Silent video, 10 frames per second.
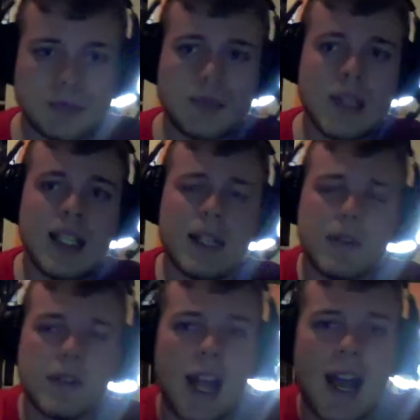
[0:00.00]
that I've
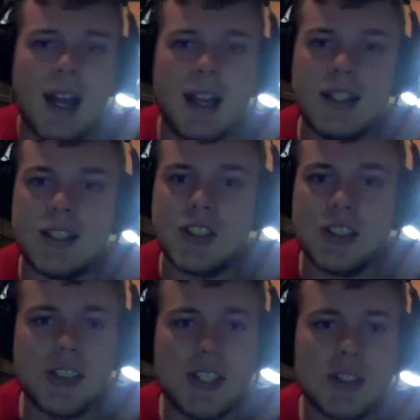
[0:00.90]
ever had, and it's
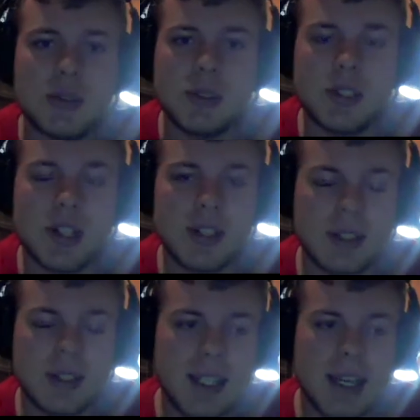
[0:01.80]
just such a cool card to
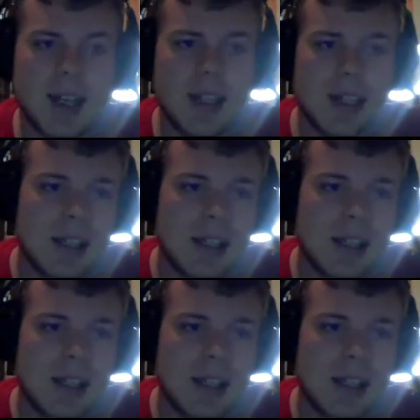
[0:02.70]
look at.